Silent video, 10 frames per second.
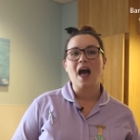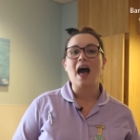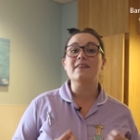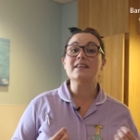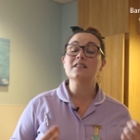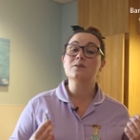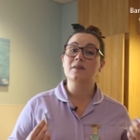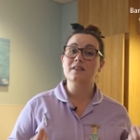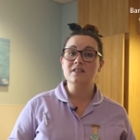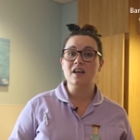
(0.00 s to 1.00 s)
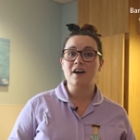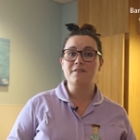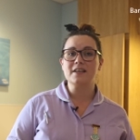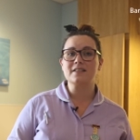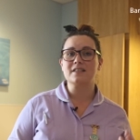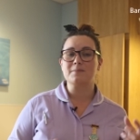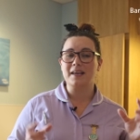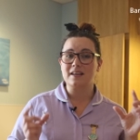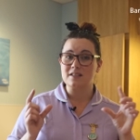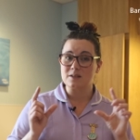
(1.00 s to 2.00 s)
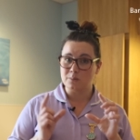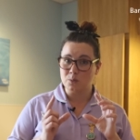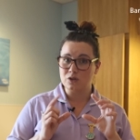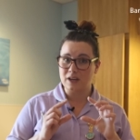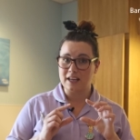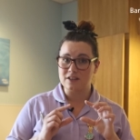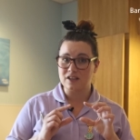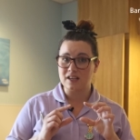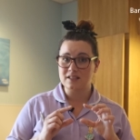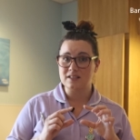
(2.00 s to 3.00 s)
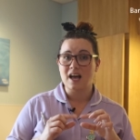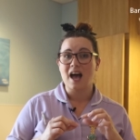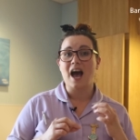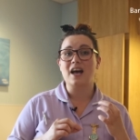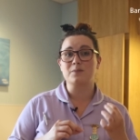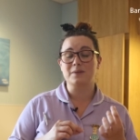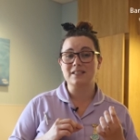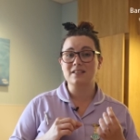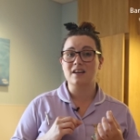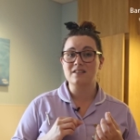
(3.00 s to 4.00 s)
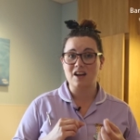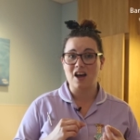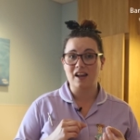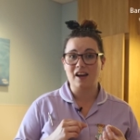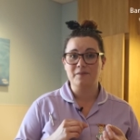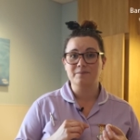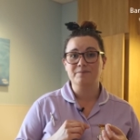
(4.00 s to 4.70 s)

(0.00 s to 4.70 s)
And this is when the cervix is making small changes, as we discussed earlier.